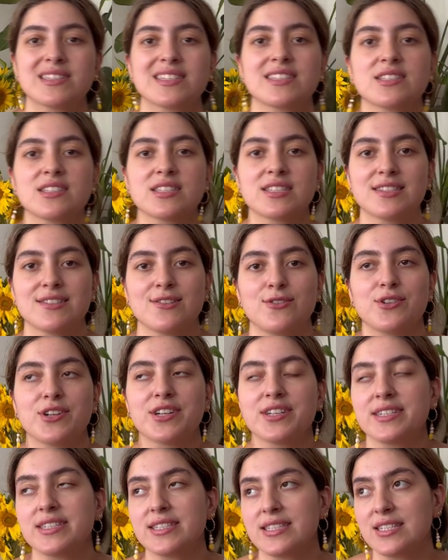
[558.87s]
This store
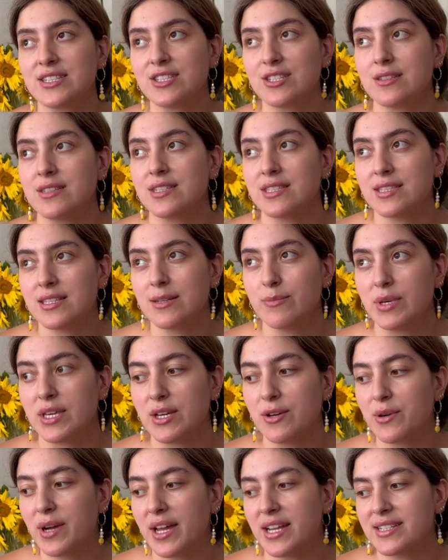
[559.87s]
is in
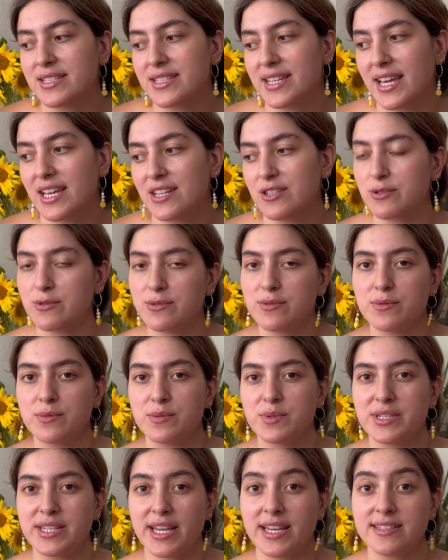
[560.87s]
Sibiu, and
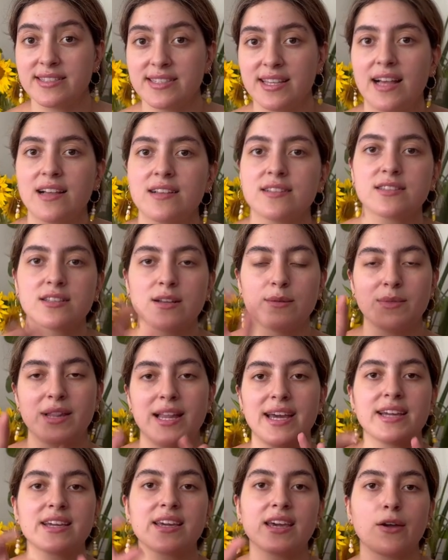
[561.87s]
they sell some
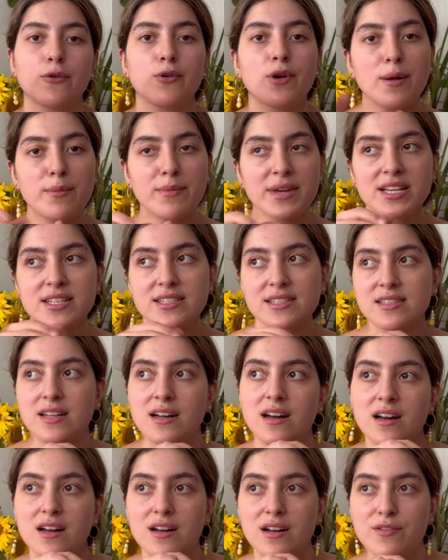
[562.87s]
like ceramic
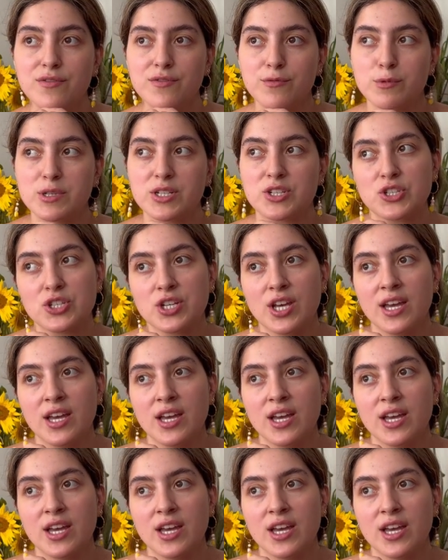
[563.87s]
stuff, which